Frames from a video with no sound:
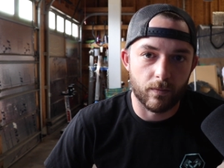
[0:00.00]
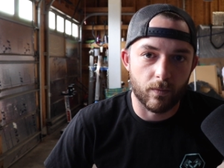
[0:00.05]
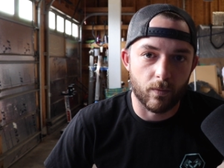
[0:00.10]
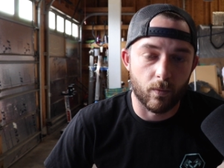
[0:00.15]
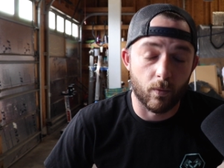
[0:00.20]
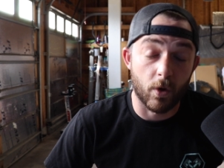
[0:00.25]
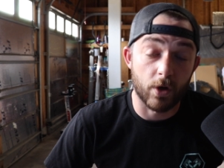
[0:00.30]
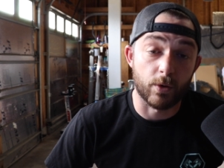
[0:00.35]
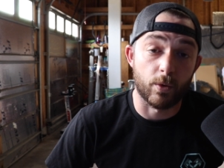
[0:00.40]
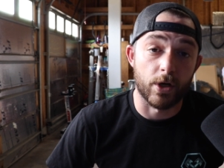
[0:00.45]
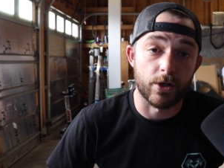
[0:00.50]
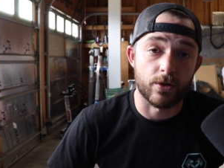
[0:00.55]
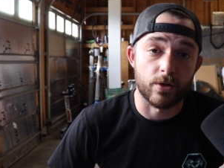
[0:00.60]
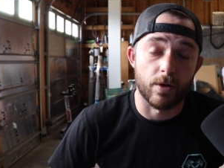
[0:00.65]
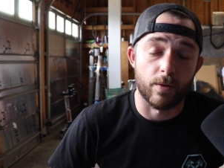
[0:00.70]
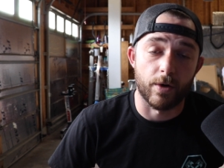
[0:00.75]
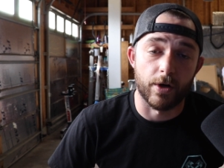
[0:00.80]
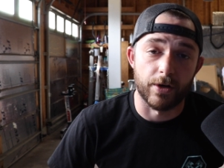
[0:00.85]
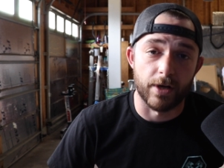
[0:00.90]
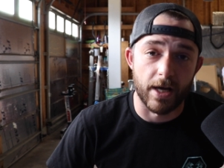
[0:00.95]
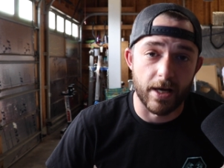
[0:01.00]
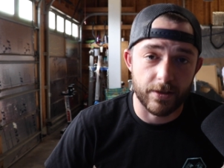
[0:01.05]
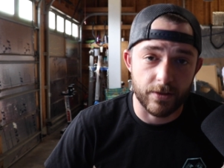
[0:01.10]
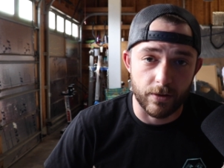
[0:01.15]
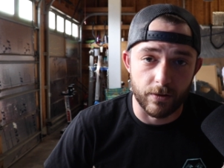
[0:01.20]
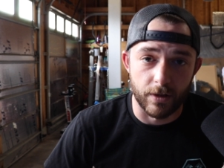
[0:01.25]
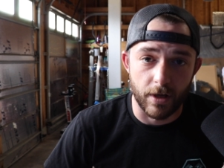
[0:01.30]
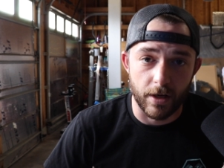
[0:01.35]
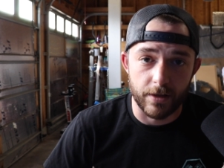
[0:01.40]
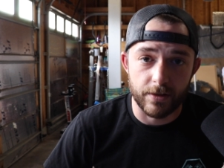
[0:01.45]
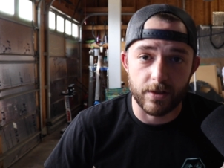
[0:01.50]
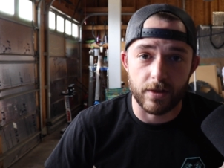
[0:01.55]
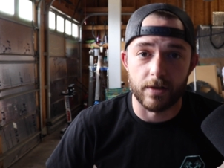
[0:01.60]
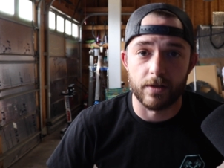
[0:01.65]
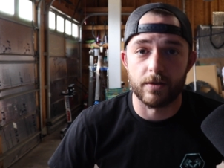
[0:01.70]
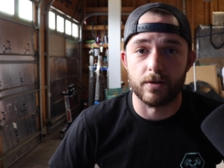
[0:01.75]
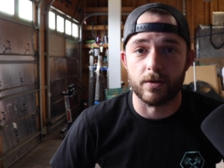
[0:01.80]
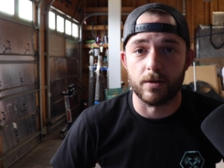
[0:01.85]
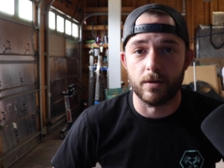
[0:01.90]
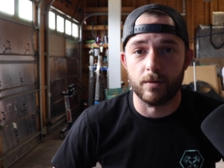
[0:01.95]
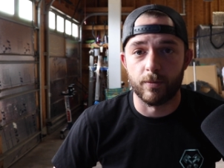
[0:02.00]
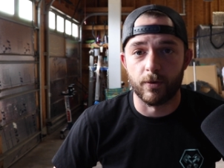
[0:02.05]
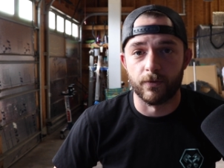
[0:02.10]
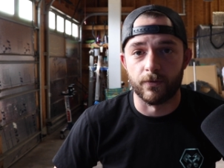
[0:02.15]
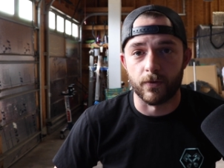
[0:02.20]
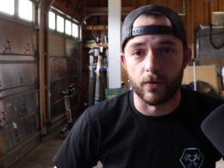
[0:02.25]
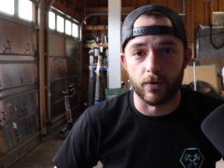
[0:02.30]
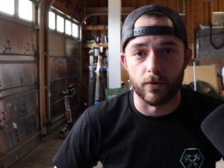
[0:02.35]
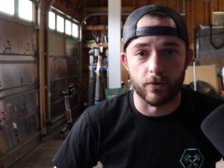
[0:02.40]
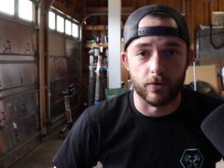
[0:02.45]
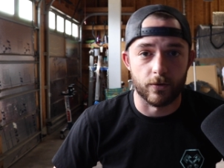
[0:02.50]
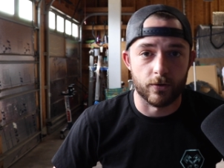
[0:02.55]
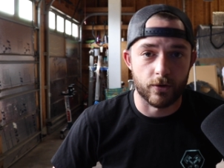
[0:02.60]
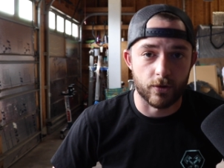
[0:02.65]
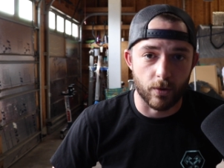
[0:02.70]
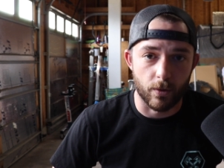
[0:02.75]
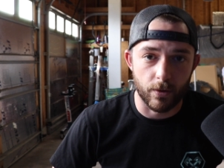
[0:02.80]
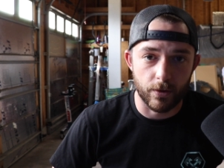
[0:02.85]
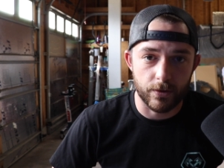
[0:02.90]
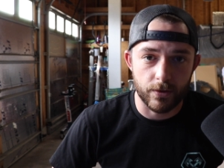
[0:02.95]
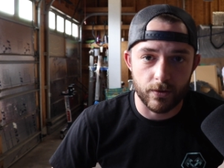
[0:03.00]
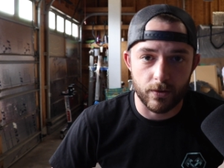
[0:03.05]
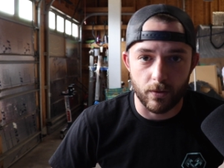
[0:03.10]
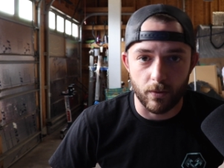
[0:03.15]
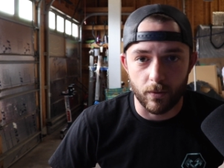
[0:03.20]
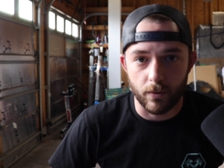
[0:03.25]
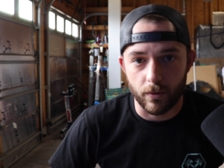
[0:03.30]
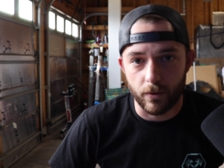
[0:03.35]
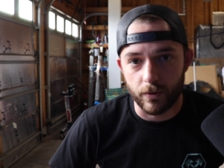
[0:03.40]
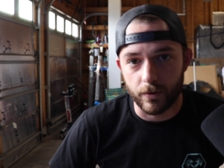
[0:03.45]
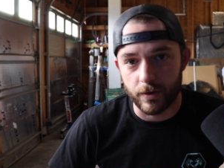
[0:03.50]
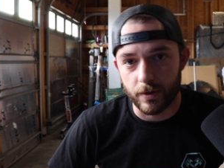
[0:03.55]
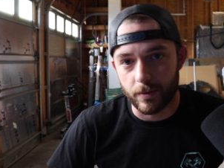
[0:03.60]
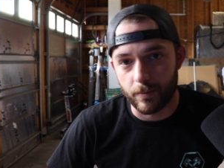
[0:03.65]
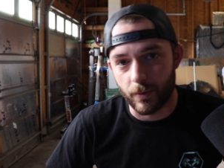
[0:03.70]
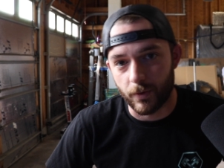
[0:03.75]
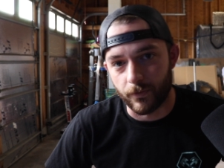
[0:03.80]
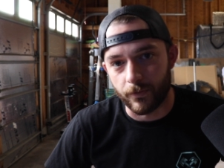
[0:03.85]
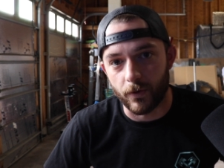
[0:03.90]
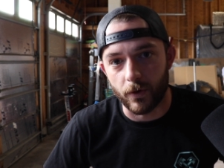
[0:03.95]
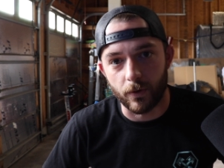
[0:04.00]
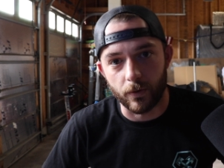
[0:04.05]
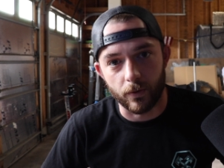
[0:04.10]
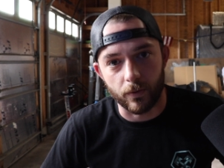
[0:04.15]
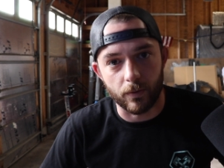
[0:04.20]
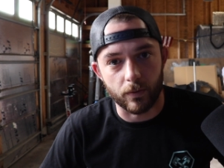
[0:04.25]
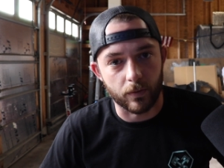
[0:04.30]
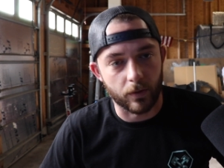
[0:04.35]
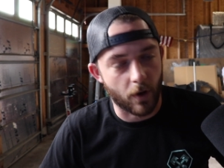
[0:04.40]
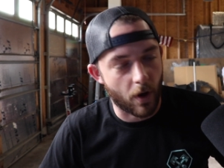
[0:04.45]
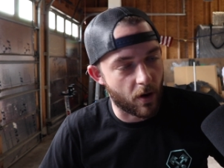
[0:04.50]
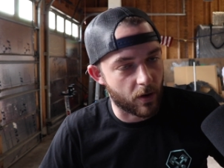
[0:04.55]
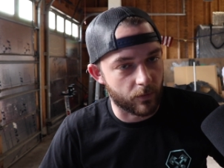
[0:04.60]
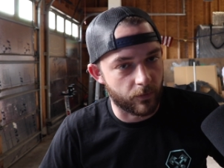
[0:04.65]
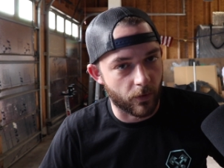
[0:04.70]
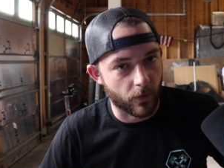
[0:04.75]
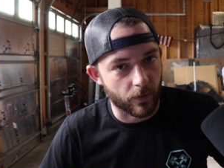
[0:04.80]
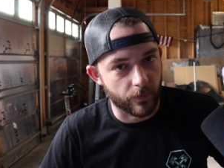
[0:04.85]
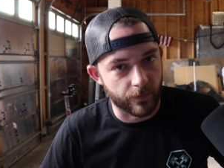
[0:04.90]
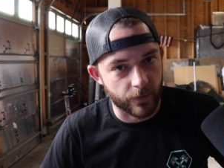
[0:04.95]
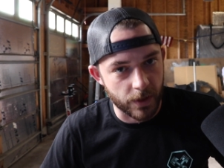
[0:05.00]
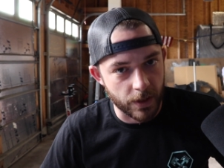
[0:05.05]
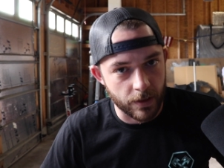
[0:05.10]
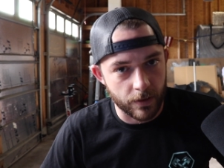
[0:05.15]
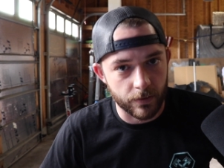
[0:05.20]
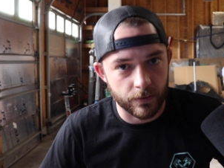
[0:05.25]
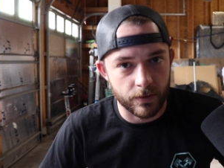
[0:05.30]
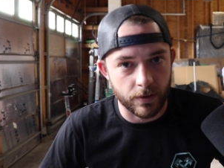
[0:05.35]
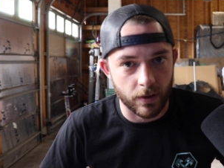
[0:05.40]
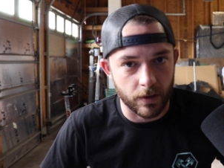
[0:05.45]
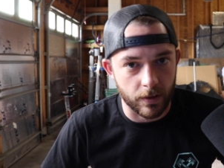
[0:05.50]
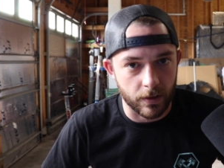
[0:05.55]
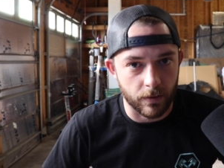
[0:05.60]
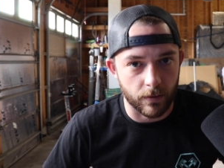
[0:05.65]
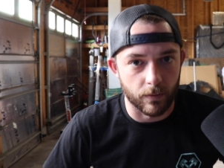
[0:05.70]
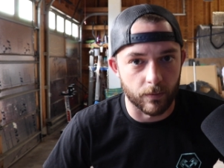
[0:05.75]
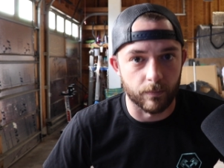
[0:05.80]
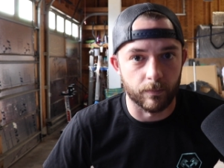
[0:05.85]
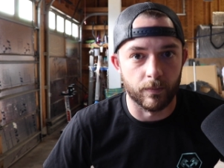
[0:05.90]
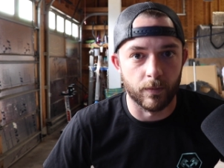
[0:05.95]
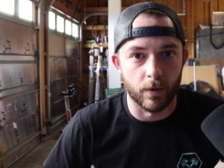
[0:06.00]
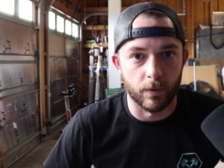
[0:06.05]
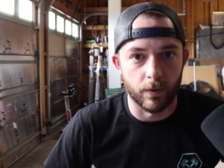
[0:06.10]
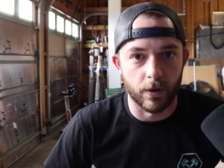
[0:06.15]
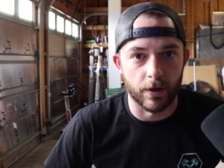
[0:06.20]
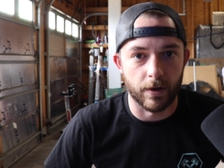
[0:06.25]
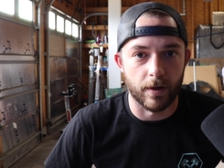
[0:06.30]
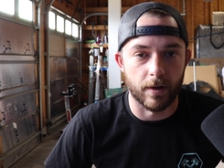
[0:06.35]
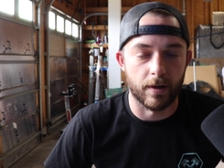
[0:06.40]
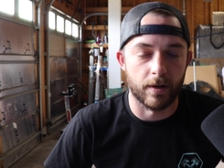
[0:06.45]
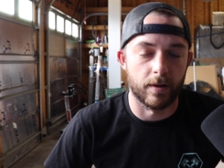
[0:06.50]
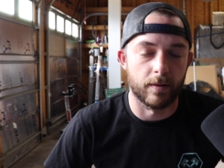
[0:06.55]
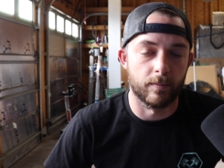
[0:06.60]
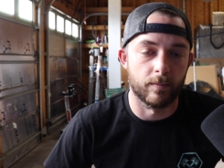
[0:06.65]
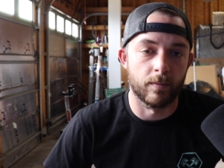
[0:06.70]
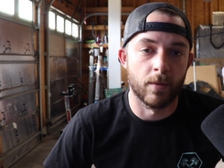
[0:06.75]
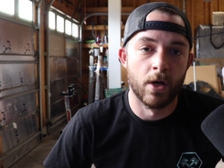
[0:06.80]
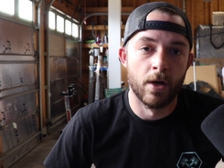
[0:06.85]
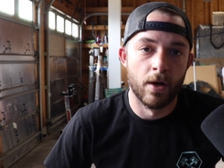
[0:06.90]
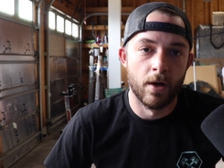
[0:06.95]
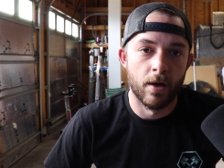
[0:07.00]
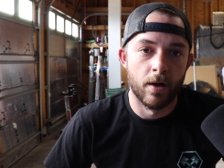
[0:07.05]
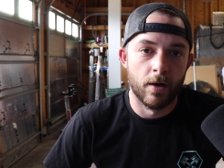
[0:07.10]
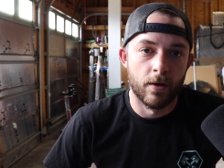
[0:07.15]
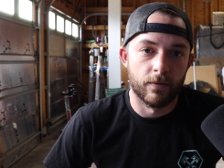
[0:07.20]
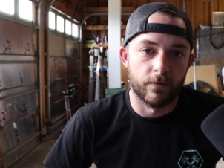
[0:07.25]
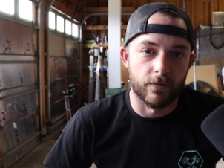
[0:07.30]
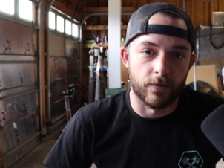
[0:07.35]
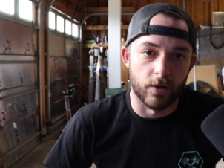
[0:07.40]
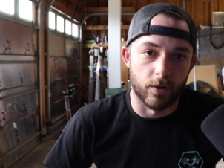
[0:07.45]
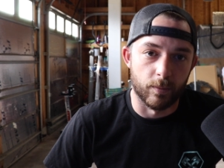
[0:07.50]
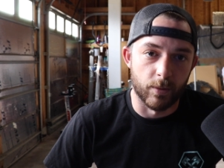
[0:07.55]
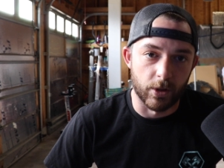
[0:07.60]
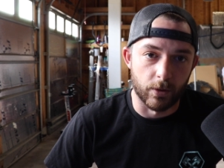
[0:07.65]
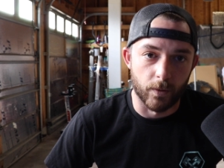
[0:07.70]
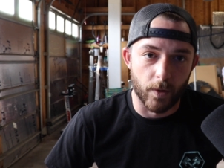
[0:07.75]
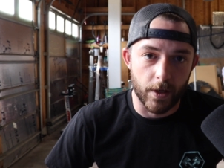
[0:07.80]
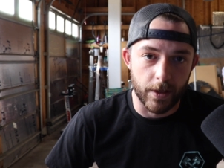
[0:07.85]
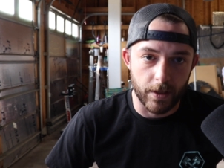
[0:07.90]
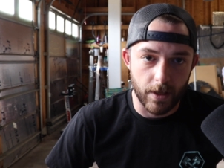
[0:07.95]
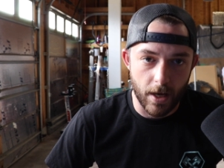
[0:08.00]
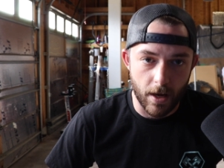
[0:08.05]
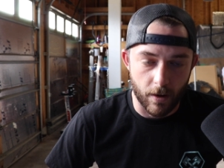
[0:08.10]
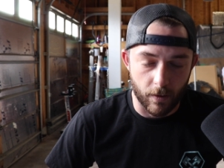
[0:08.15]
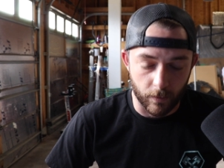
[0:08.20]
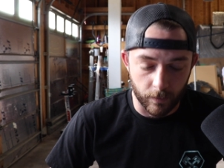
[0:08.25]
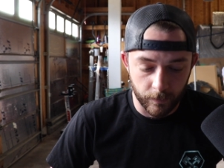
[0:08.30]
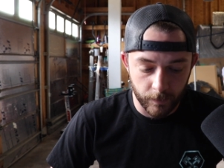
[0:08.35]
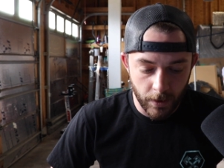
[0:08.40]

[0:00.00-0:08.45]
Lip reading: one question I wanted to ask you guys is, do you prefer shorts or do you prefer long form videos like the one I'm filming right now?